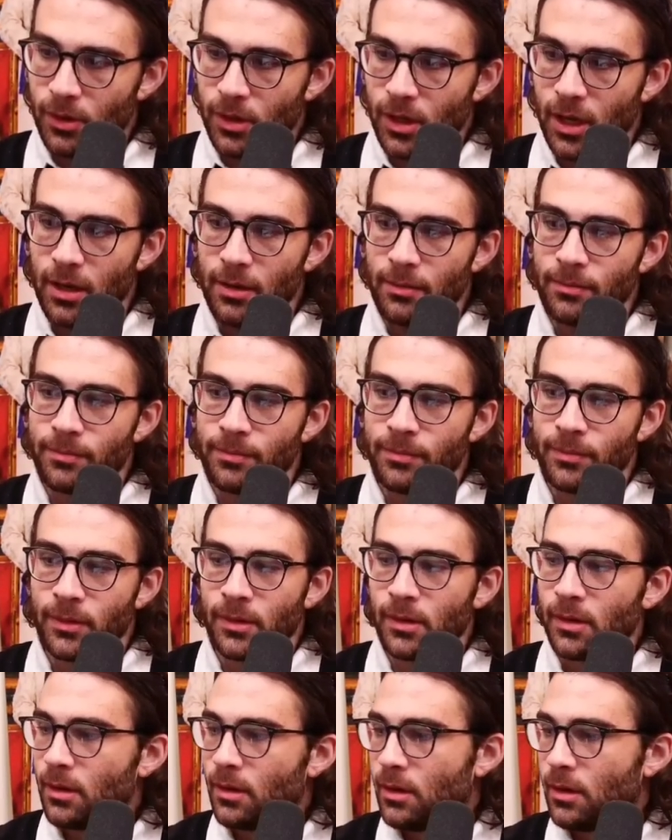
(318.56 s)
Okay?
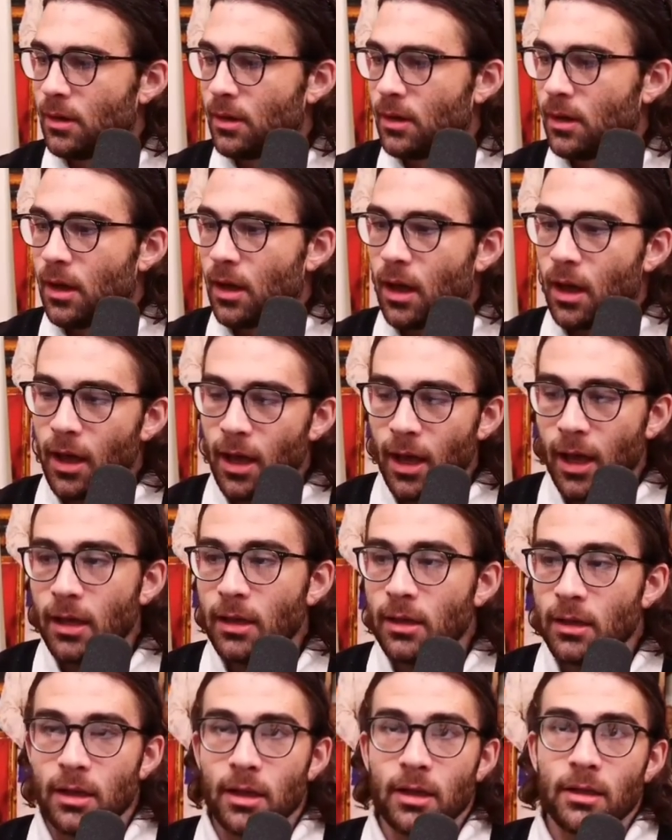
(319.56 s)

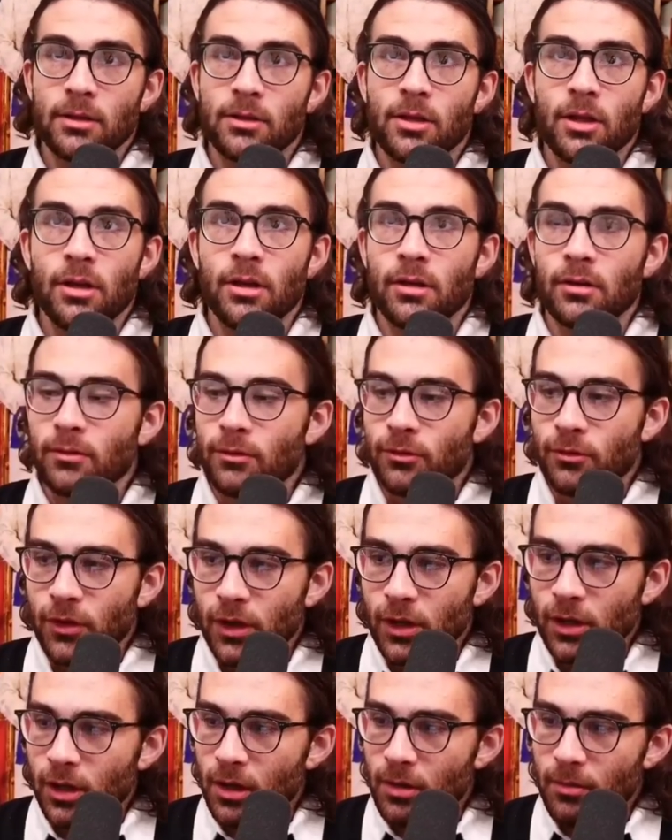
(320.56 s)
And it didn't
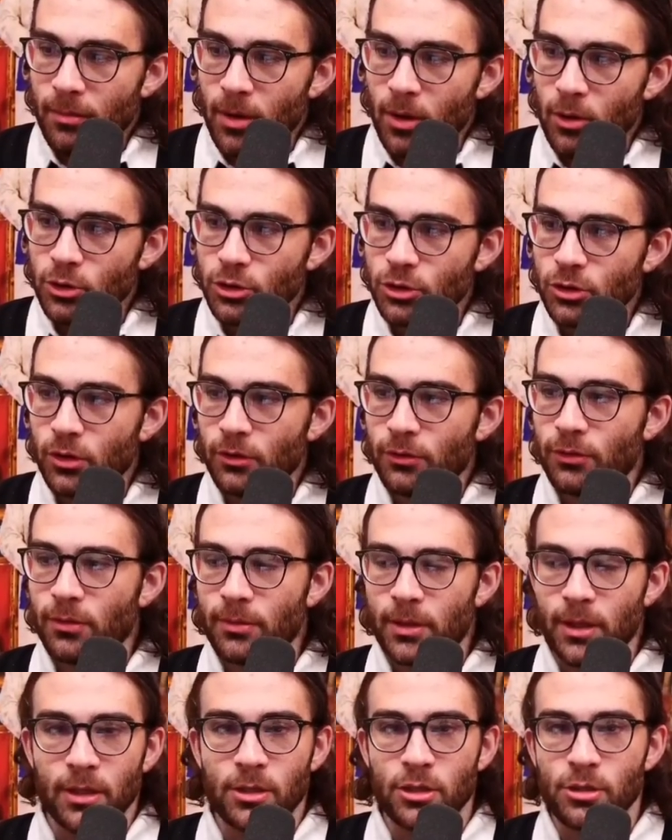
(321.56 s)
feel emotional
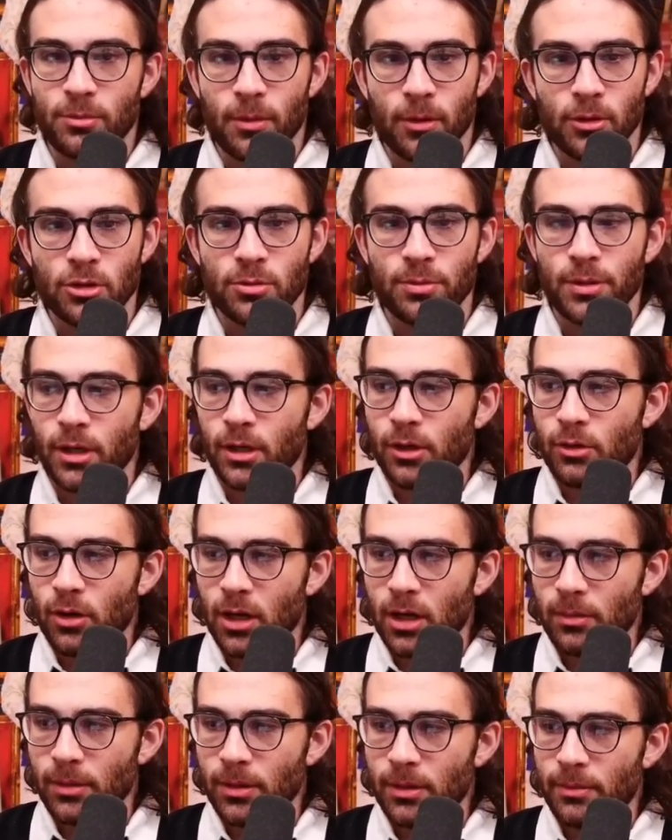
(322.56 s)
for me. It's supposed to be
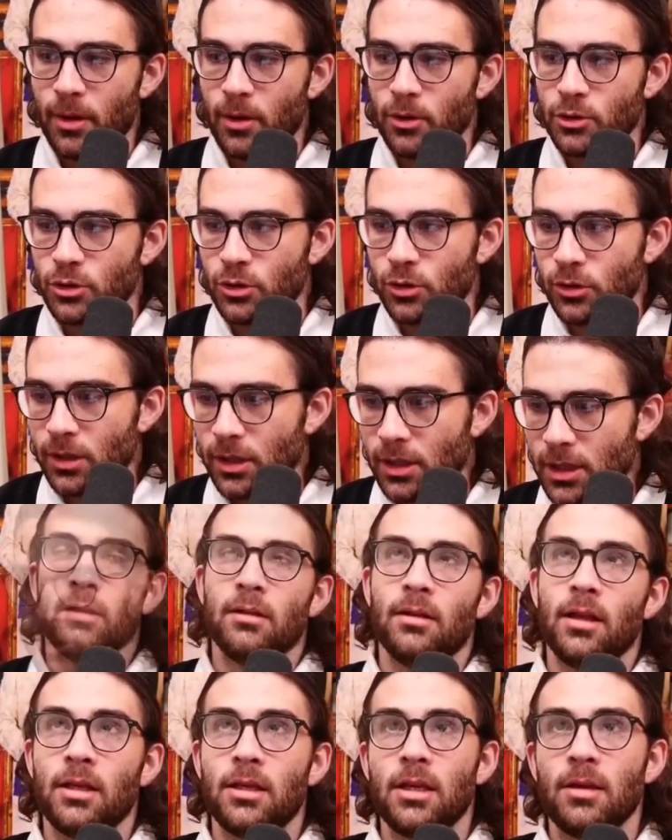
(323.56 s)
incredibly emotional.
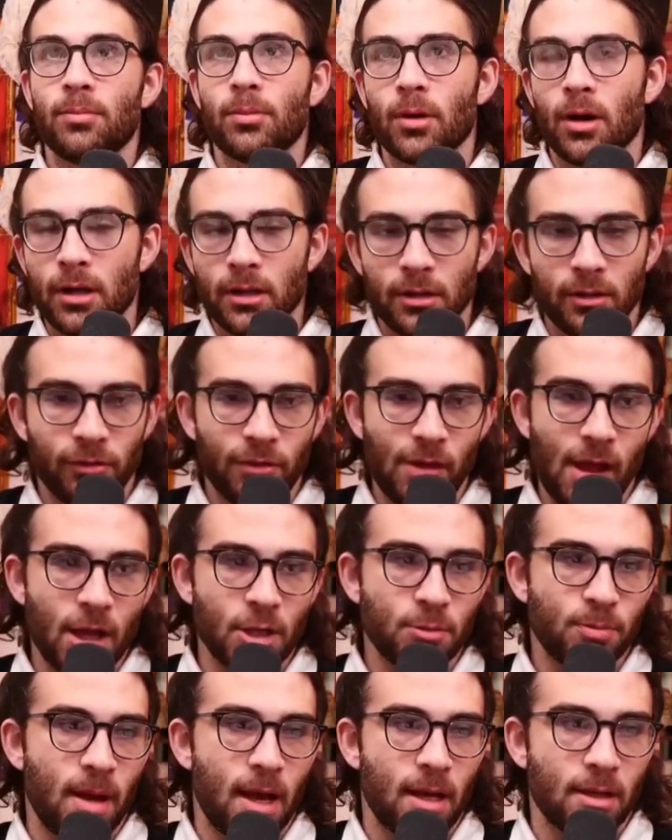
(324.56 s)
They keep running the
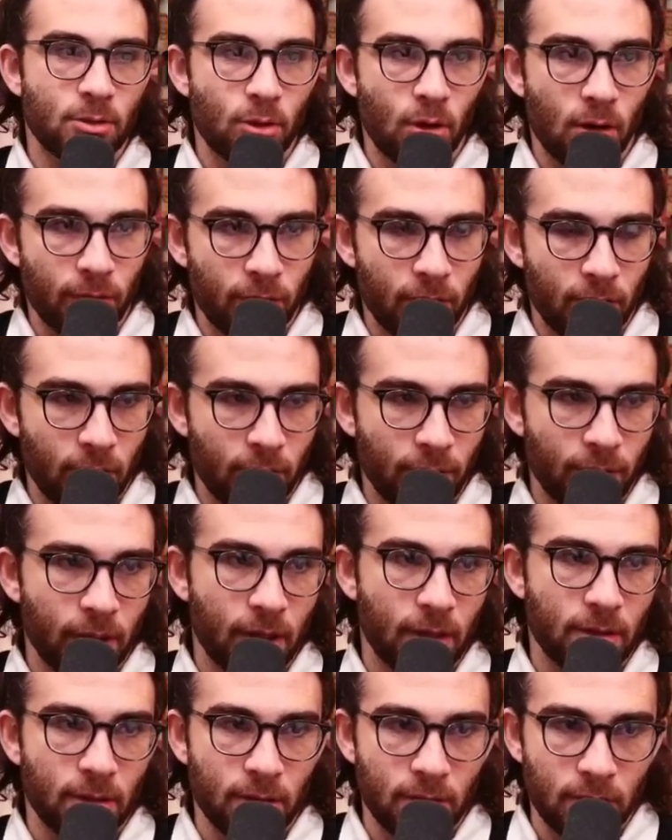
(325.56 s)
flashbacks over and over again.